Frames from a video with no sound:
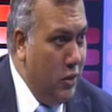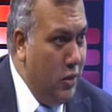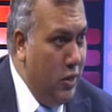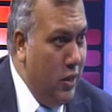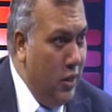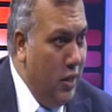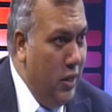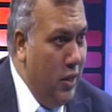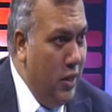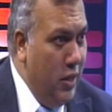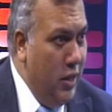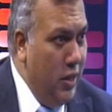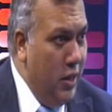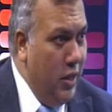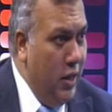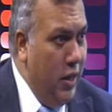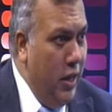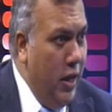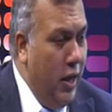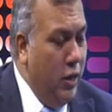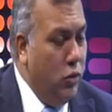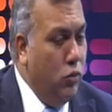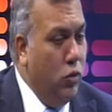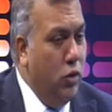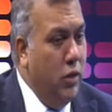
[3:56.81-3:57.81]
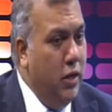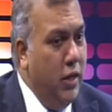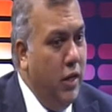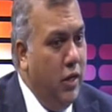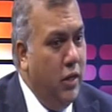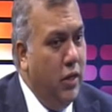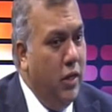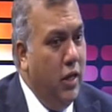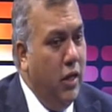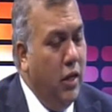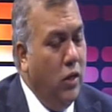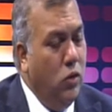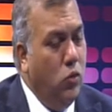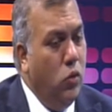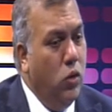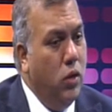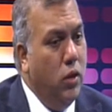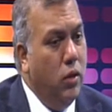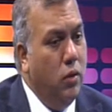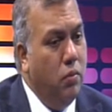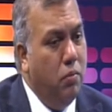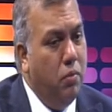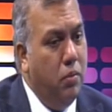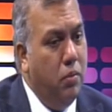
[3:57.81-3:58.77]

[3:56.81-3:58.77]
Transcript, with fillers: Right. Actually, it it will